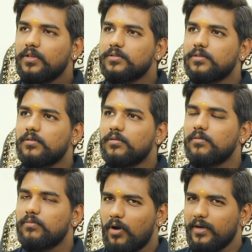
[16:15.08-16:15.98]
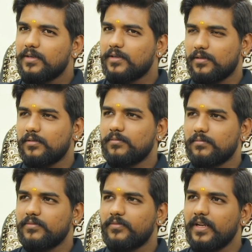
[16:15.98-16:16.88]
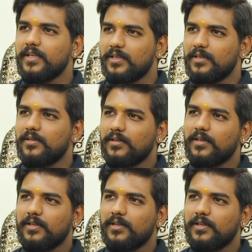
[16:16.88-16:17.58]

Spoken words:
So what, very in